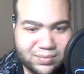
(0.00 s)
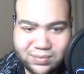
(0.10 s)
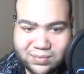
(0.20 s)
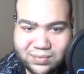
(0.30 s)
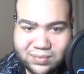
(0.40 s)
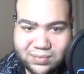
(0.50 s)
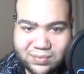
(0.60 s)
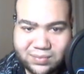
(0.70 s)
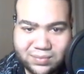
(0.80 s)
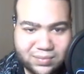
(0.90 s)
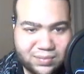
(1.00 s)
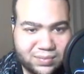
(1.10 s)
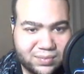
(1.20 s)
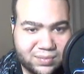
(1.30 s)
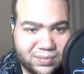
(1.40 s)

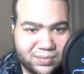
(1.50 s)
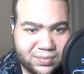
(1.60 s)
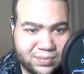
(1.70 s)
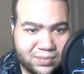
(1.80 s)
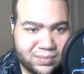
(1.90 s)
(silence)